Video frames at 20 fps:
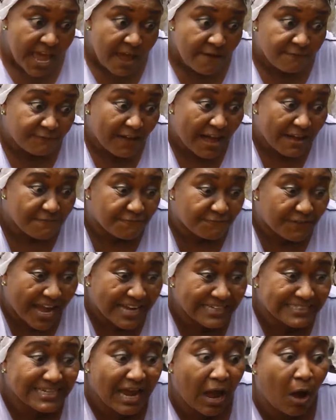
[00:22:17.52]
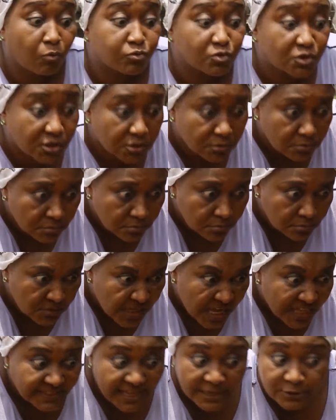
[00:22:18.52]
If I find out
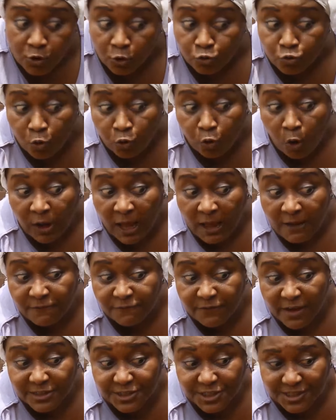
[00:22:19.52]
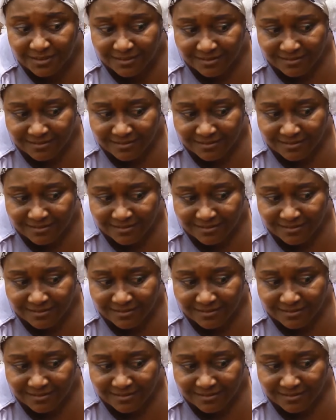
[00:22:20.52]
that you're no longer a virgin,